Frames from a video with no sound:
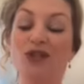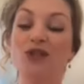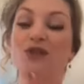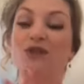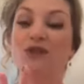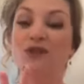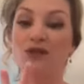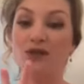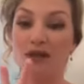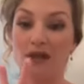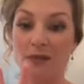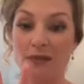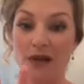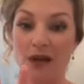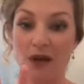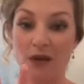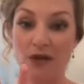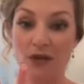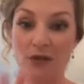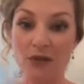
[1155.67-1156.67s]
So those are going to be
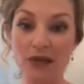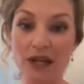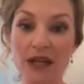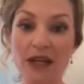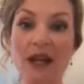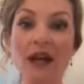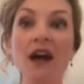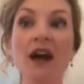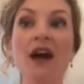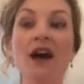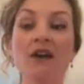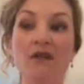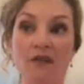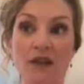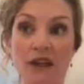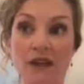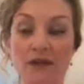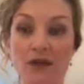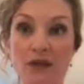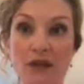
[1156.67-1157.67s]
our 3
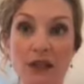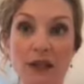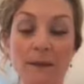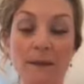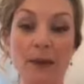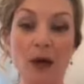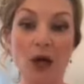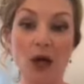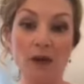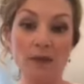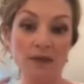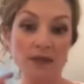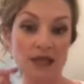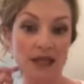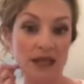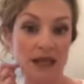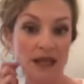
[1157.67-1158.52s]
flavored lip balms.